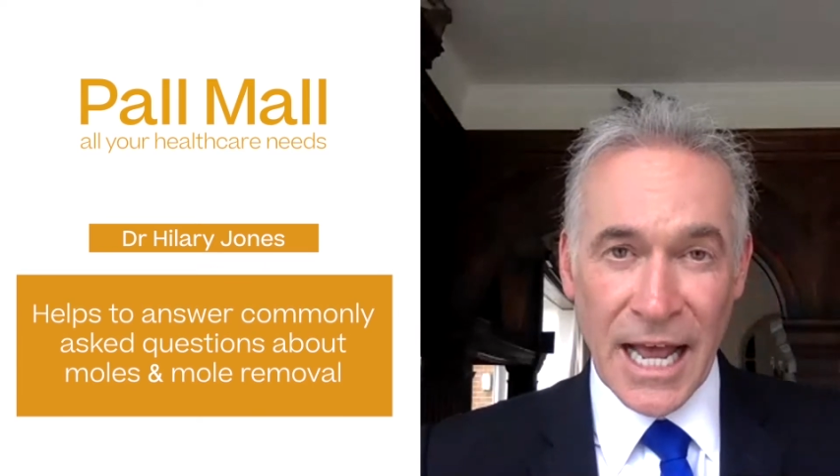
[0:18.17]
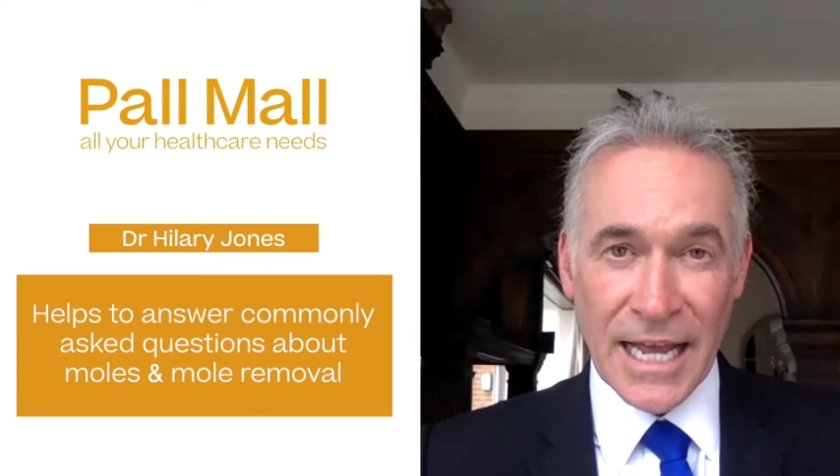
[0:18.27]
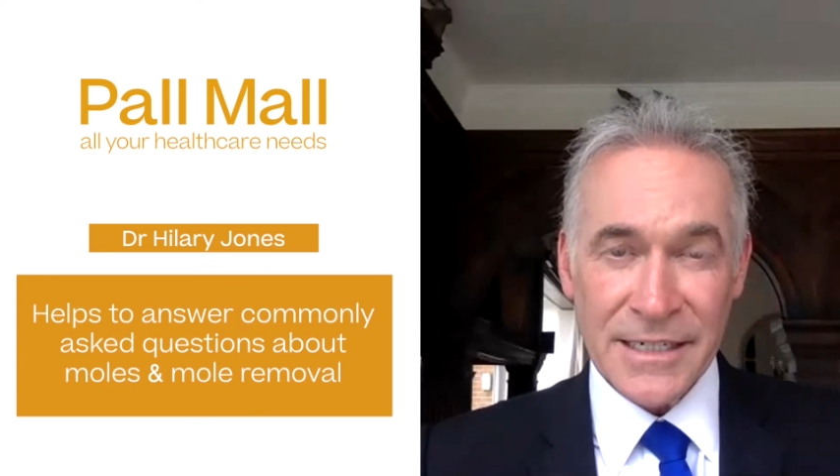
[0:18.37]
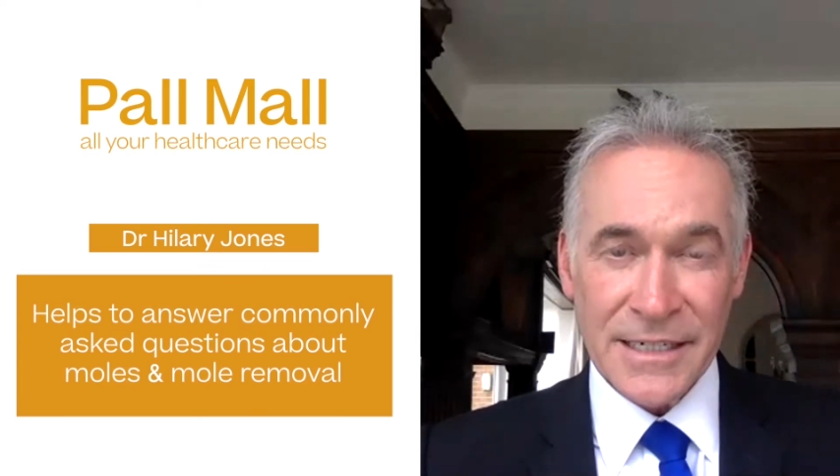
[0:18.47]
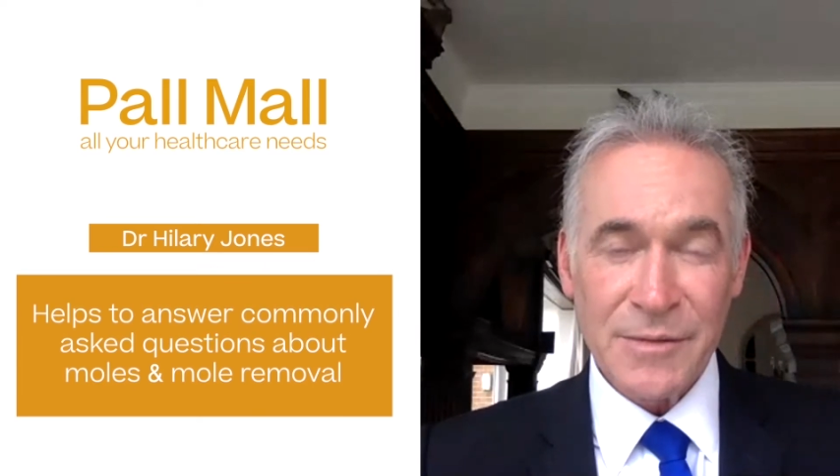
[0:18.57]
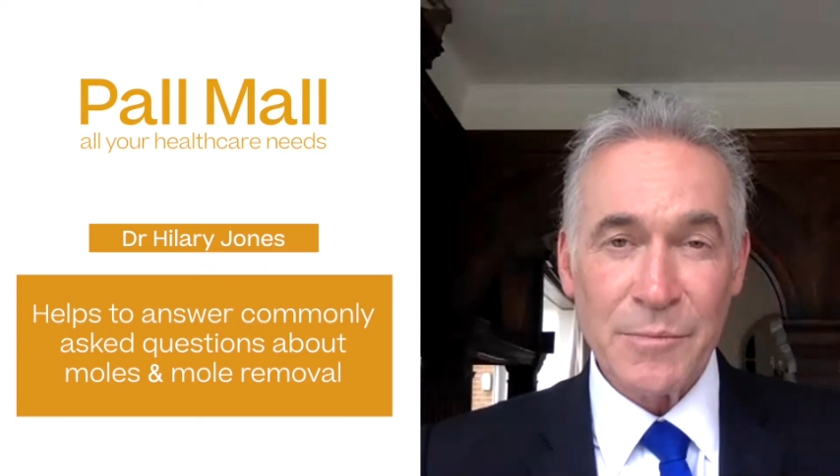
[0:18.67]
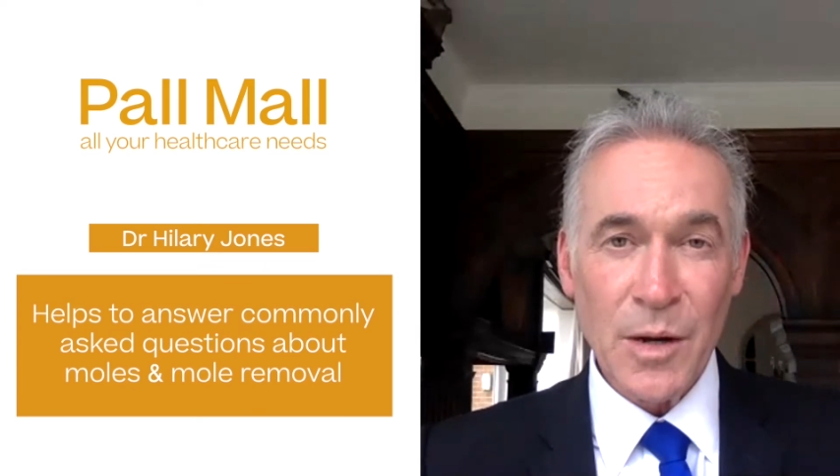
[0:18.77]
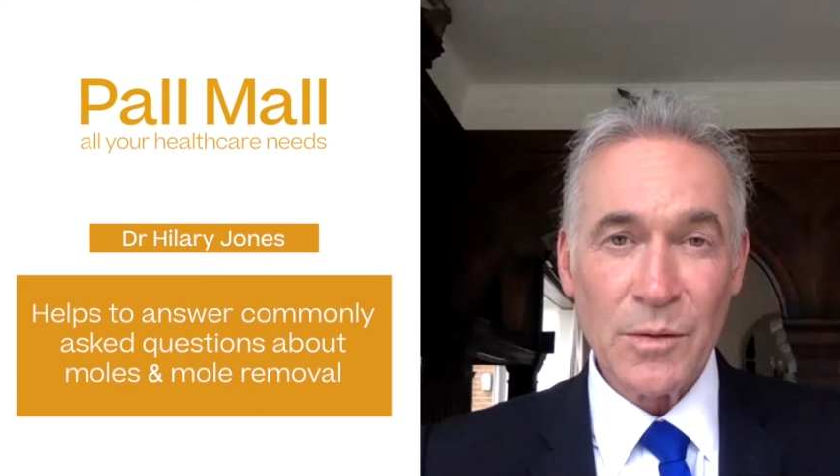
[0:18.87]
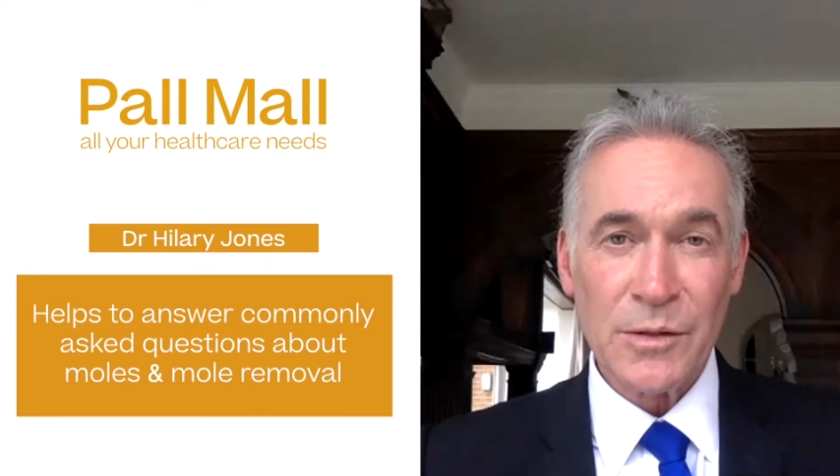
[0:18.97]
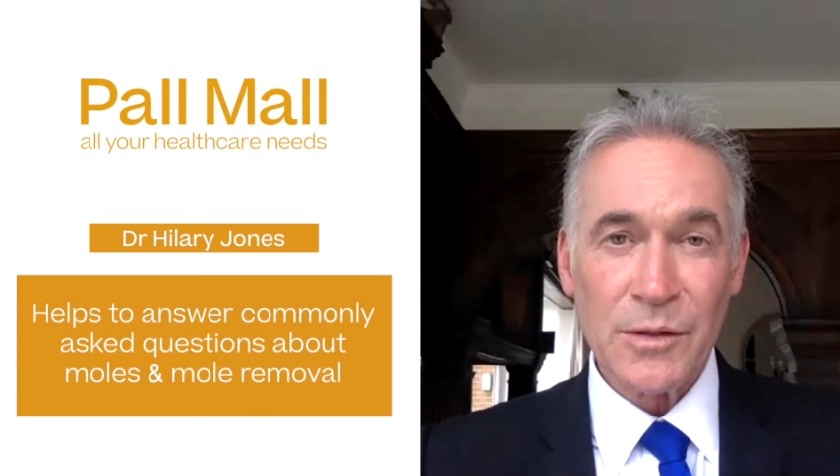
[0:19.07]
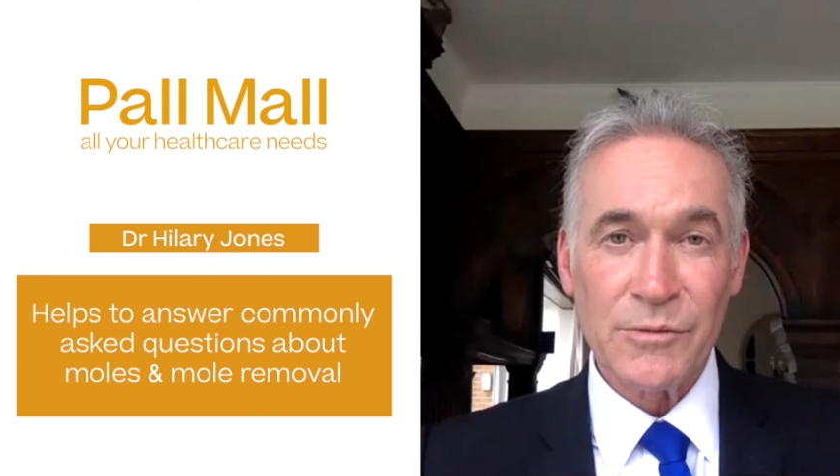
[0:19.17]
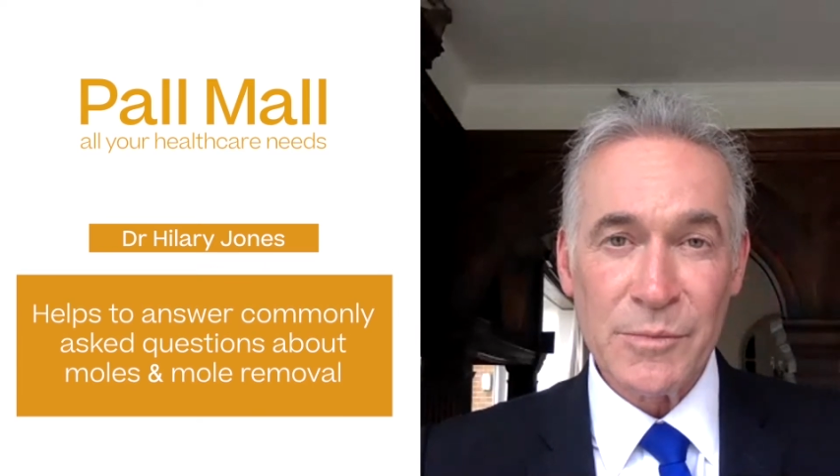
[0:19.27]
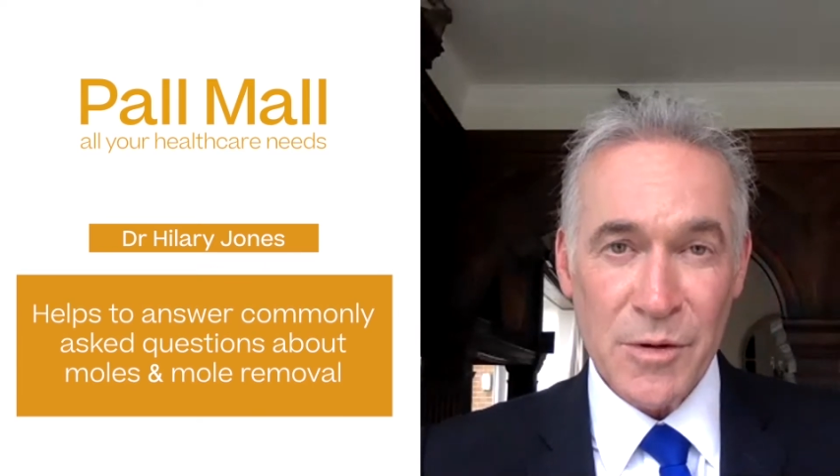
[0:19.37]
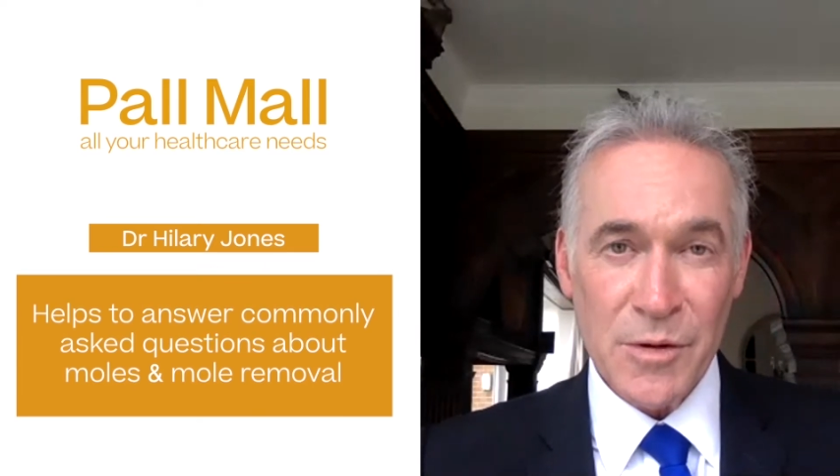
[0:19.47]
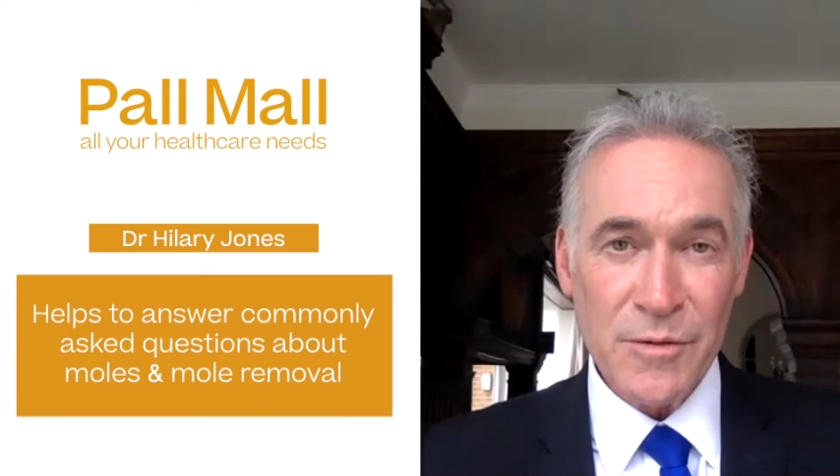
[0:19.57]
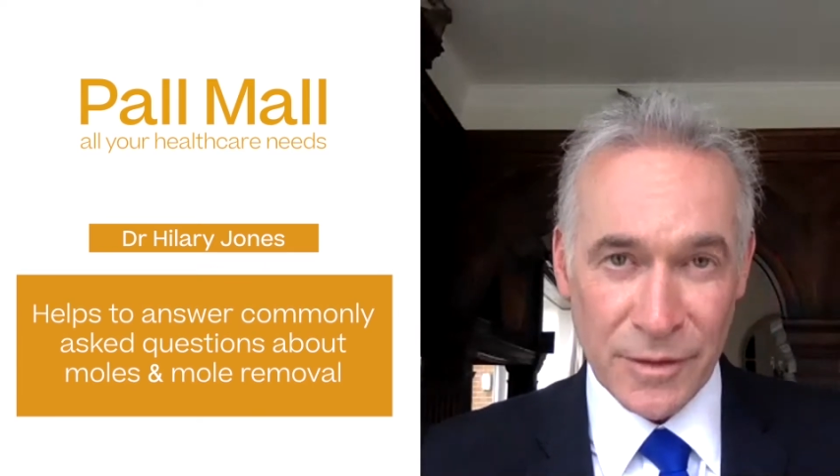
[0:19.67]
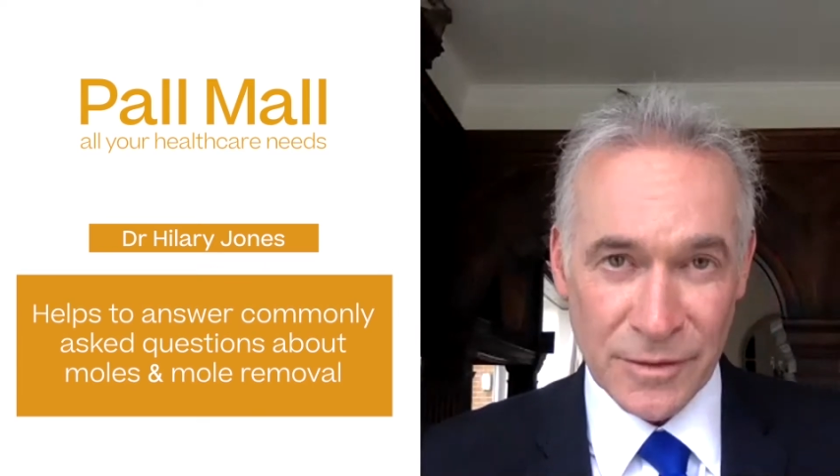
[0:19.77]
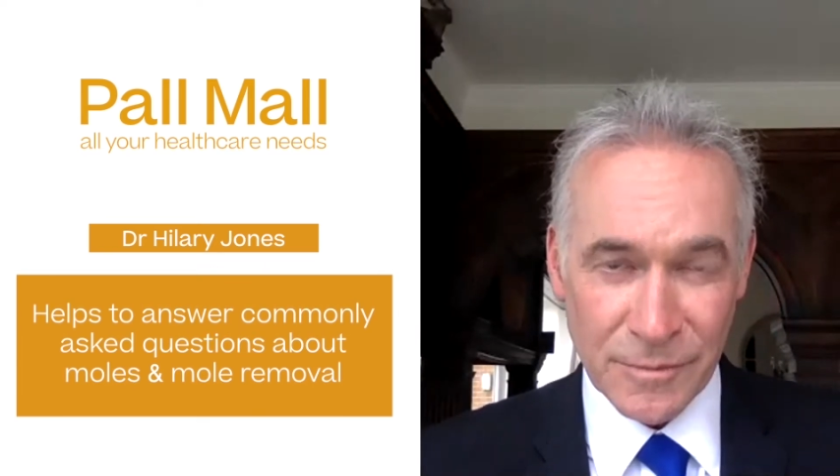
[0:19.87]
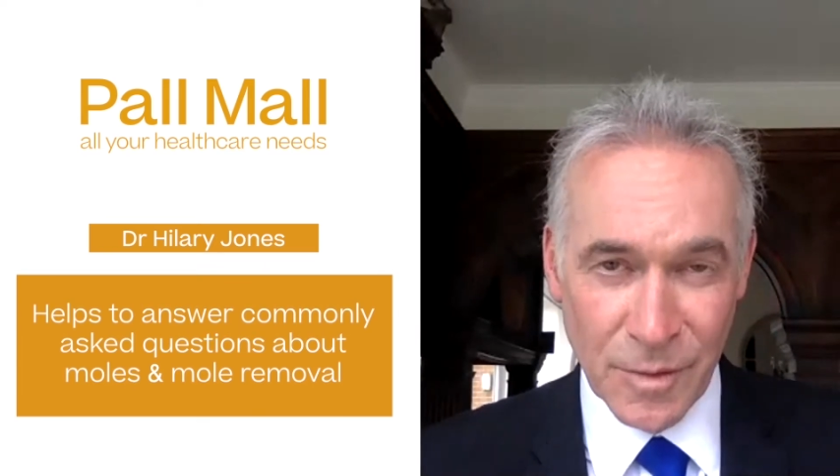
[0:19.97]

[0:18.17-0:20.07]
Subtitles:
and mole removal,